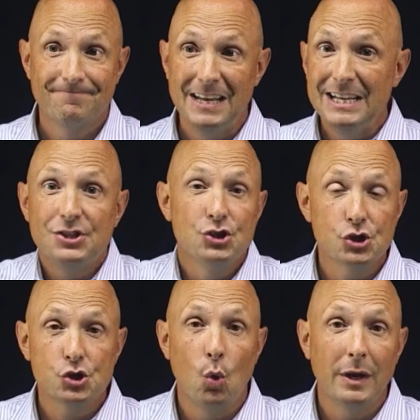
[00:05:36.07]
It's
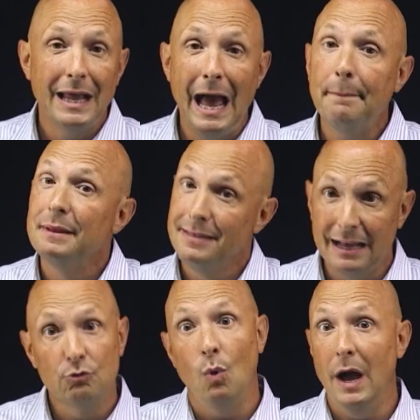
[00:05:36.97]
just going to happen.
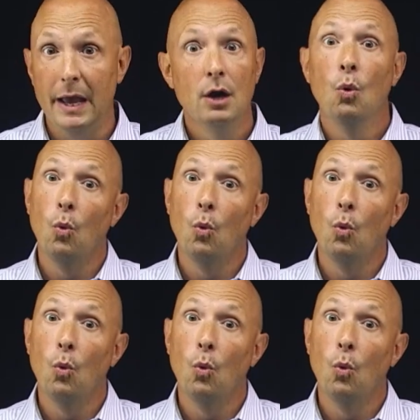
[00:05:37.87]
That's why